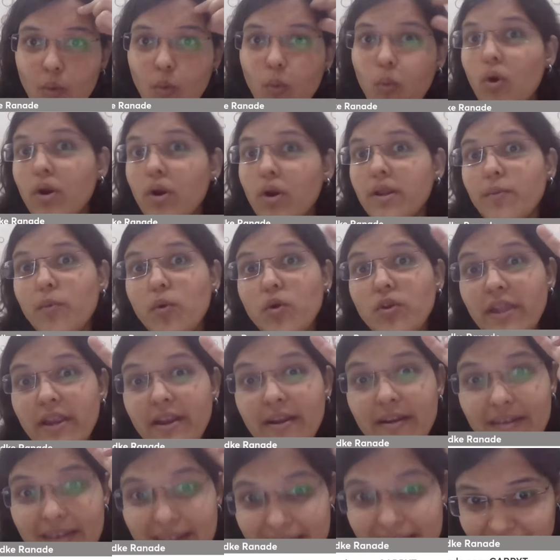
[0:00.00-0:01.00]
What about the
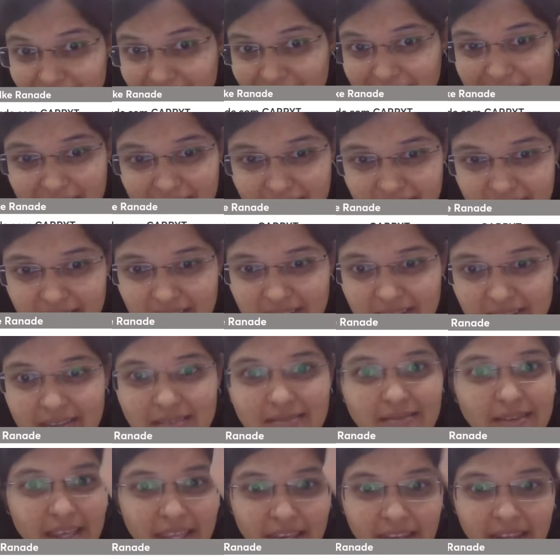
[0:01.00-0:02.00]
interest rates
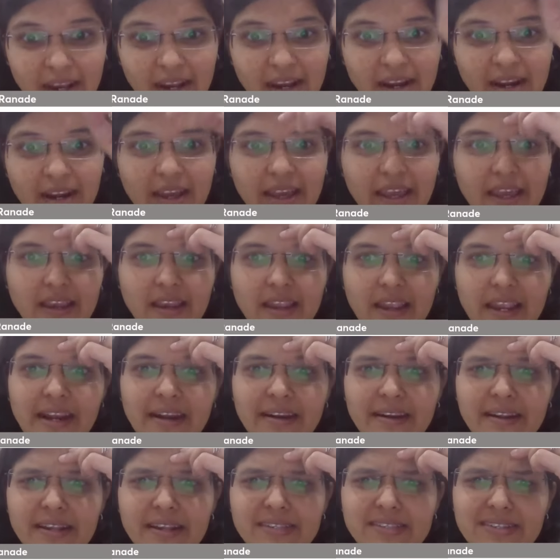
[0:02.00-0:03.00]
in England again?
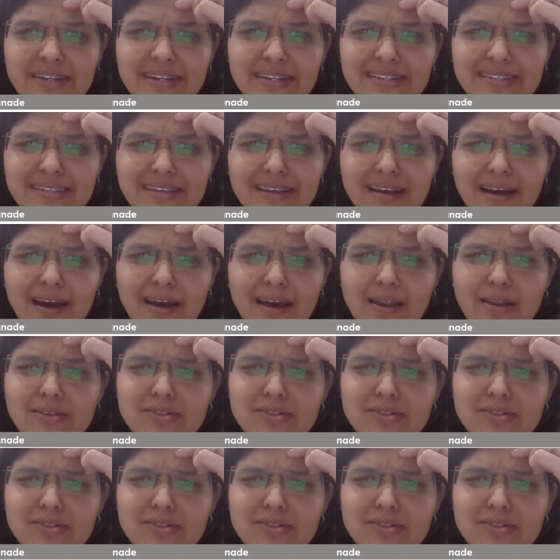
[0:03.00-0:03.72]
Interest rates are